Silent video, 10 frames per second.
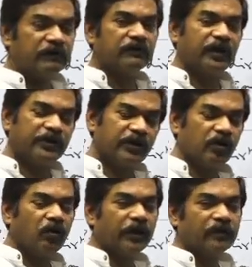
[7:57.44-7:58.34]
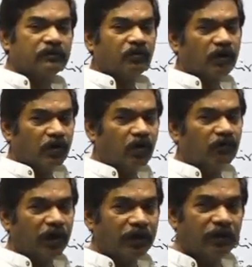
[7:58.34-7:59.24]
neither along x nor
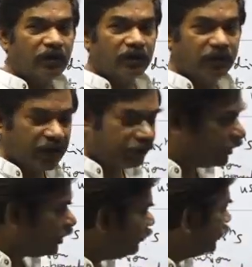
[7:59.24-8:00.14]
along y, that parameter